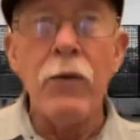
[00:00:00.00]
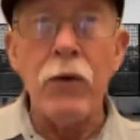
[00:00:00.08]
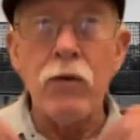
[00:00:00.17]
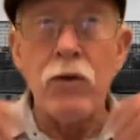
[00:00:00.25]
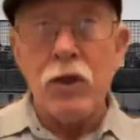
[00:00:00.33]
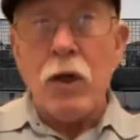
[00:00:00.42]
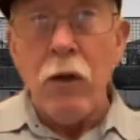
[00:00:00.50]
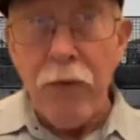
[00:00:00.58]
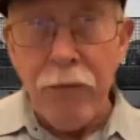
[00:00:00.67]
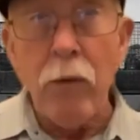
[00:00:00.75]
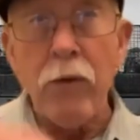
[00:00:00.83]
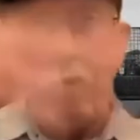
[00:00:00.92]
that you're just going to
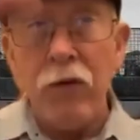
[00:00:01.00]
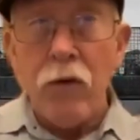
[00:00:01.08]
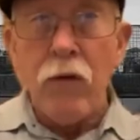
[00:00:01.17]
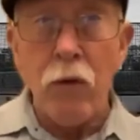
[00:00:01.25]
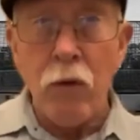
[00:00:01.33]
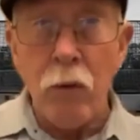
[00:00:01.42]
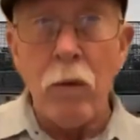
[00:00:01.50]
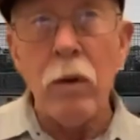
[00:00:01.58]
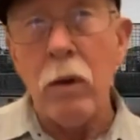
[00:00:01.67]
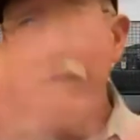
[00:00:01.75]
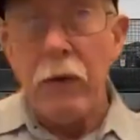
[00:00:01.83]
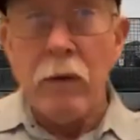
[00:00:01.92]
throw this into the
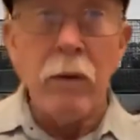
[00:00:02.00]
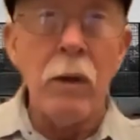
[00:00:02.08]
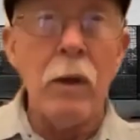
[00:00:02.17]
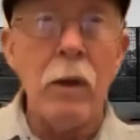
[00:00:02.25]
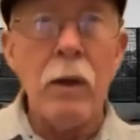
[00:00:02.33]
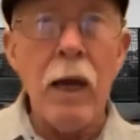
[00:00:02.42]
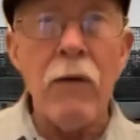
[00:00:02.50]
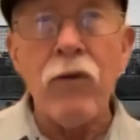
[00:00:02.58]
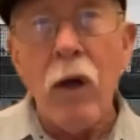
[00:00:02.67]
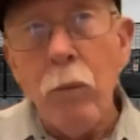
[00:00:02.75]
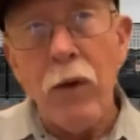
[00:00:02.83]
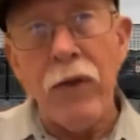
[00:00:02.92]
world and have
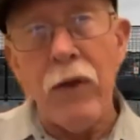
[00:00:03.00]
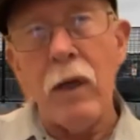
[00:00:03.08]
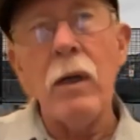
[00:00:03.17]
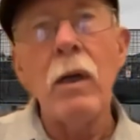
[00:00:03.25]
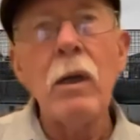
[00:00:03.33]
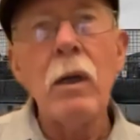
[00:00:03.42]
done with it.